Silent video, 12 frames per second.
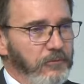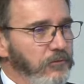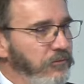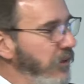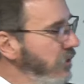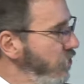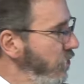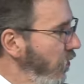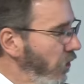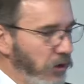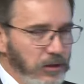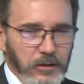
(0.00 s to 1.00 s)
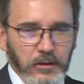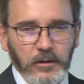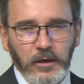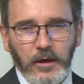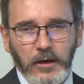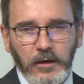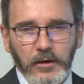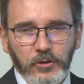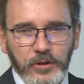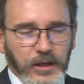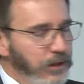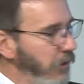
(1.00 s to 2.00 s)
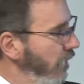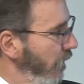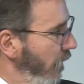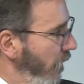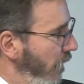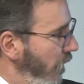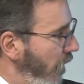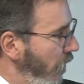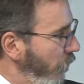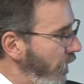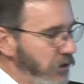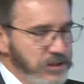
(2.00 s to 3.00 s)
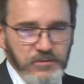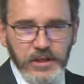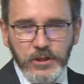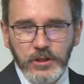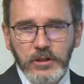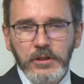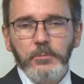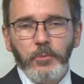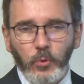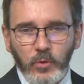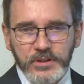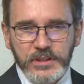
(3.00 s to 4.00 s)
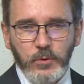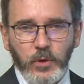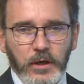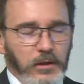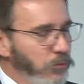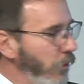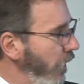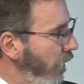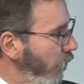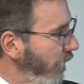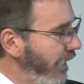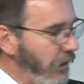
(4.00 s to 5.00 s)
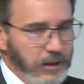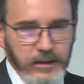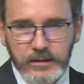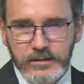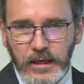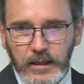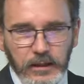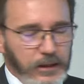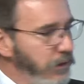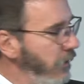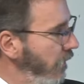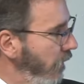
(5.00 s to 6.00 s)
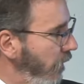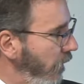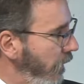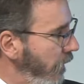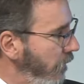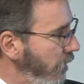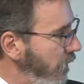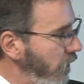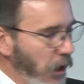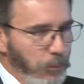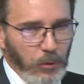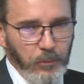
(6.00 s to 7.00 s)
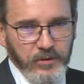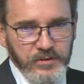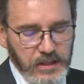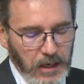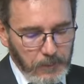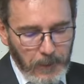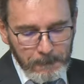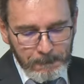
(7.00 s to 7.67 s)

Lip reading: Things are looking relatively good, but we'll see where they land exactly in a couple of months' time.